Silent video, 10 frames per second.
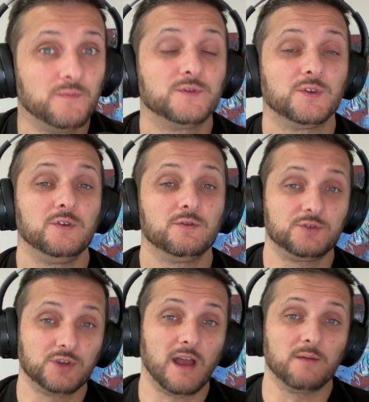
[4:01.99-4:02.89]
So your
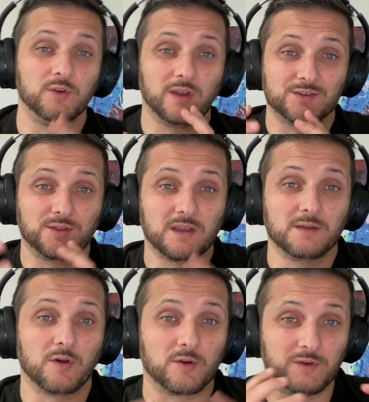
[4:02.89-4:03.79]
job, when you actually think
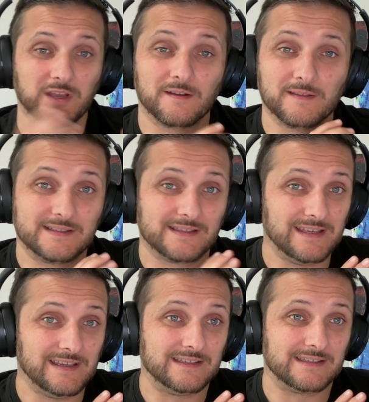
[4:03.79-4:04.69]
about it, when you get all these
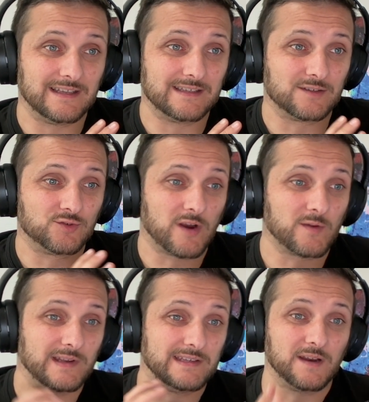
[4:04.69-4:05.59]
leads, is to try
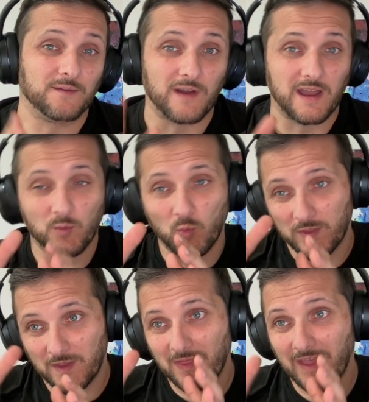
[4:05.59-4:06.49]
to identify
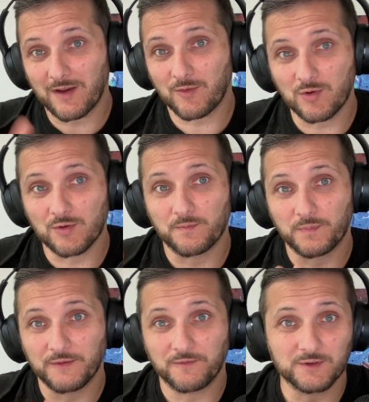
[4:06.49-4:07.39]
within that group.
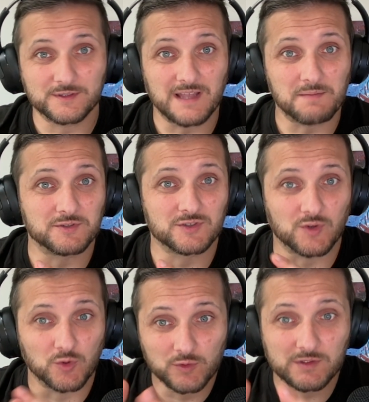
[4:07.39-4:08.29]
The first step is just
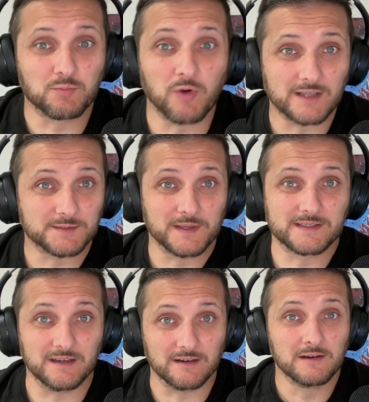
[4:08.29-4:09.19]
who's the
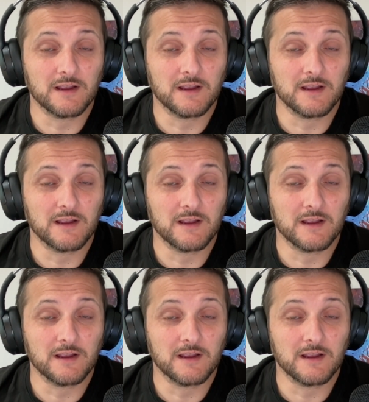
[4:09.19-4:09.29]
prospects here.